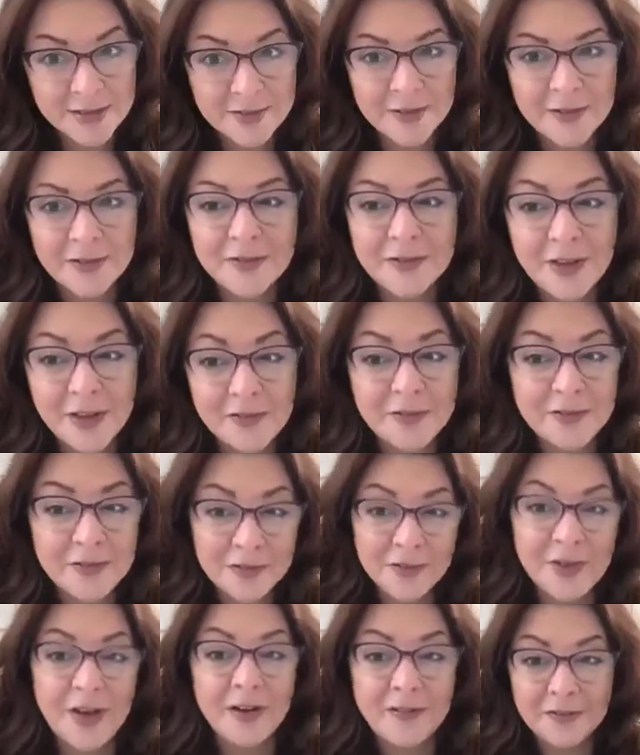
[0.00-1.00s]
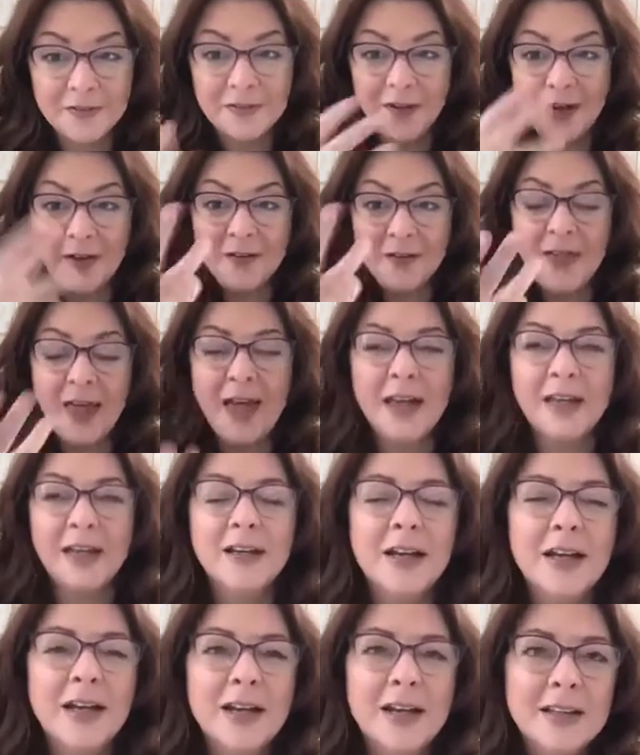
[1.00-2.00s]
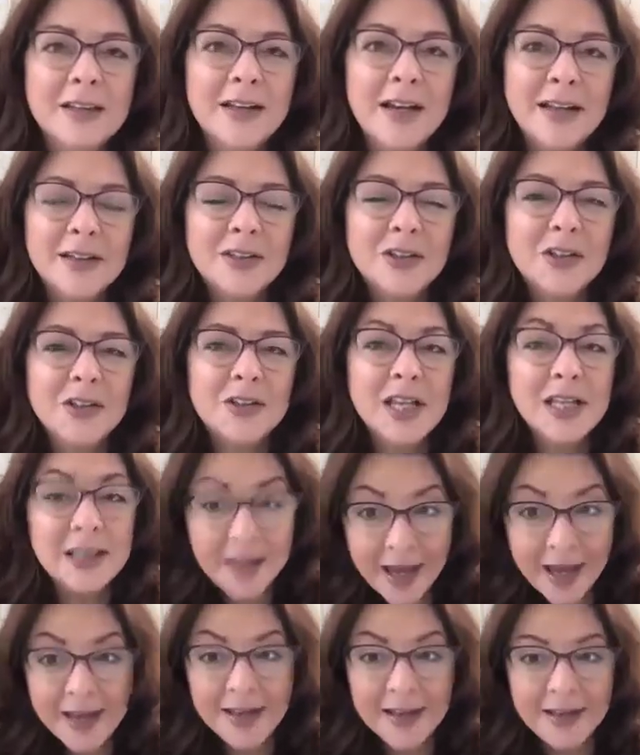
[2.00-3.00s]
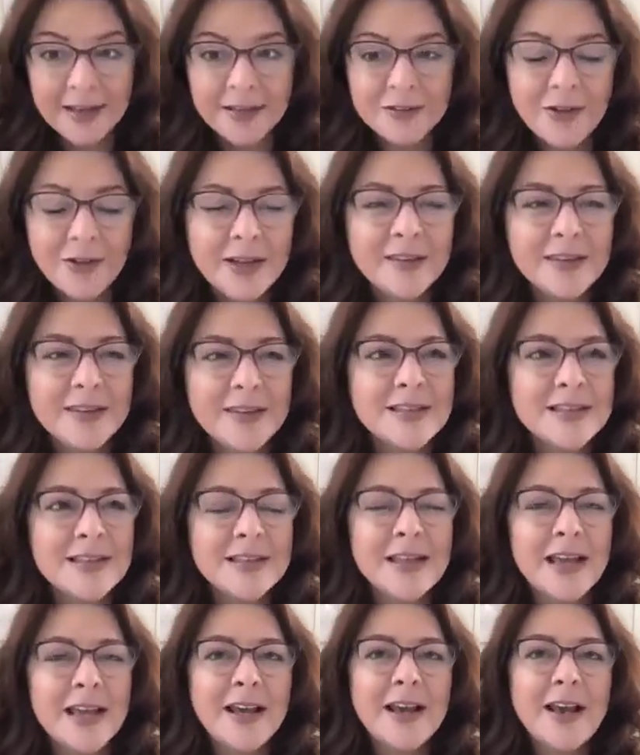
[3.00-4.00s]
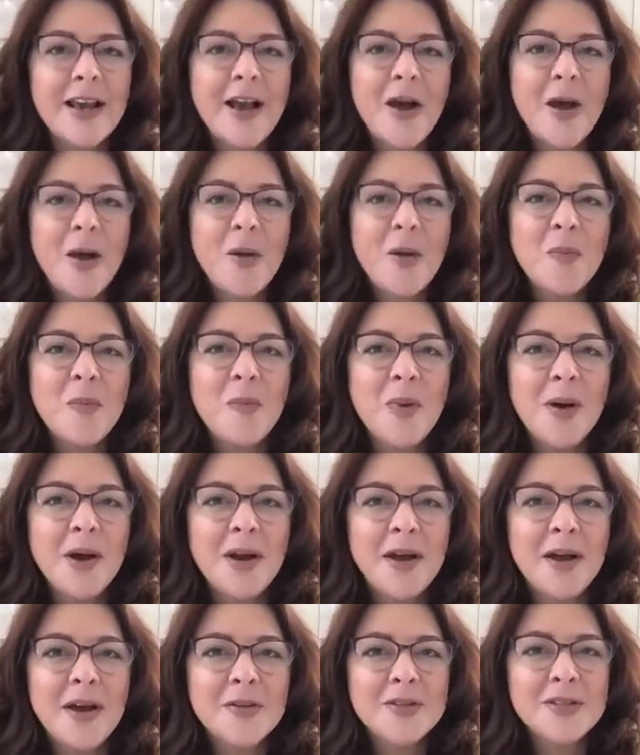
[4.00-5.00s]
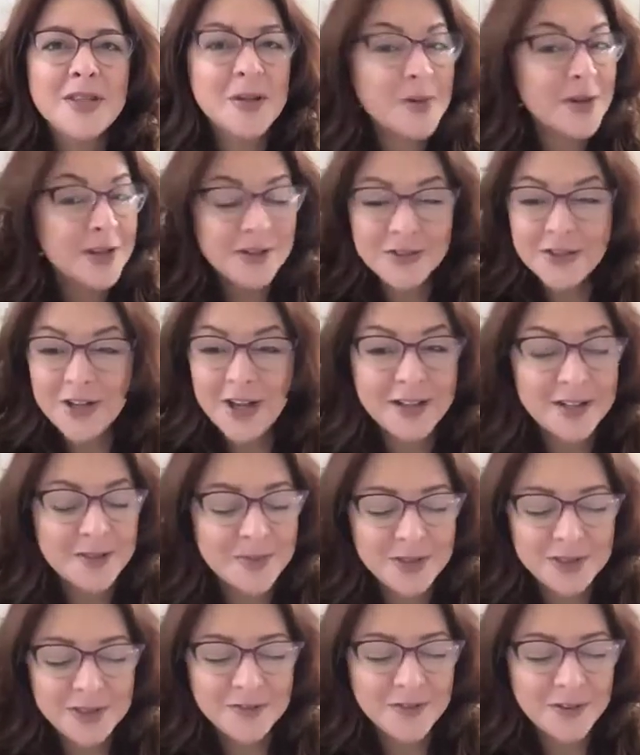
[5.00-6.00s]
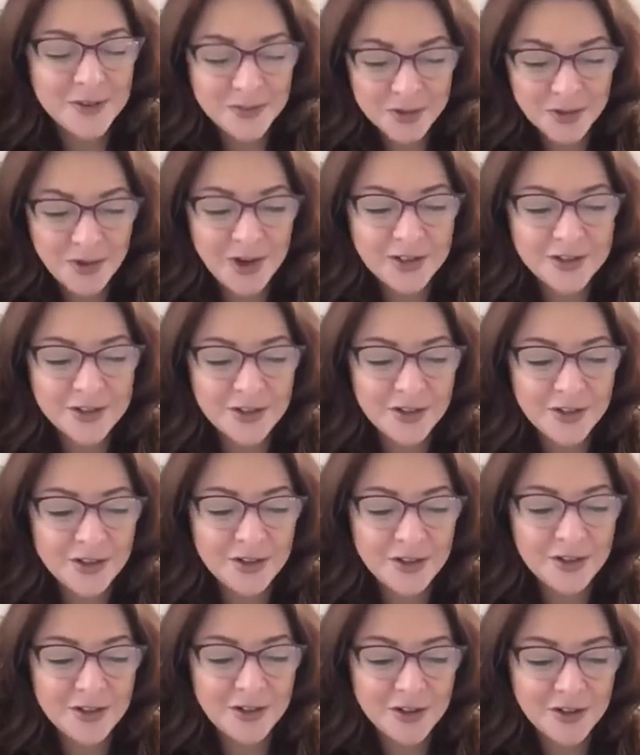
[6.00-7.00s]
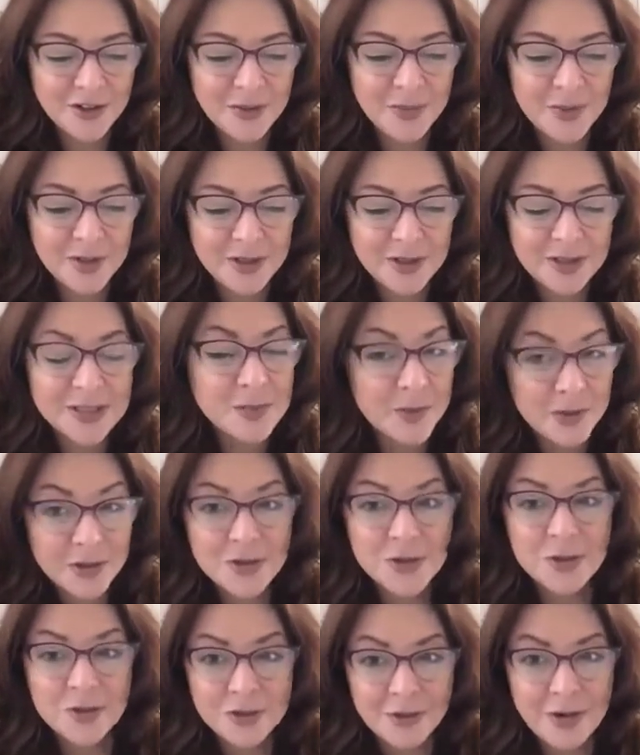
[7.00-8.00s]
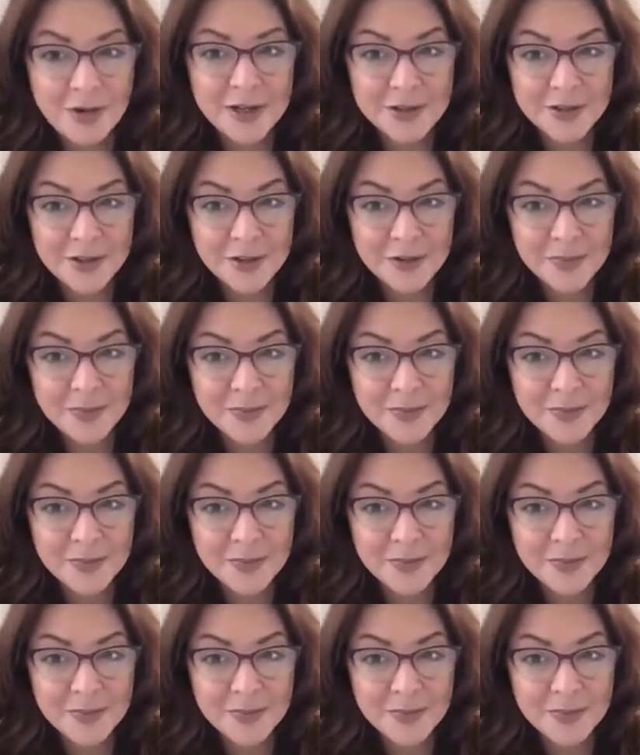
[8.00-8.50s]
of that I learned, and lighting, right? And things like that. But it's like, well, you're not going to be a film director. You're going to be a spiritual director.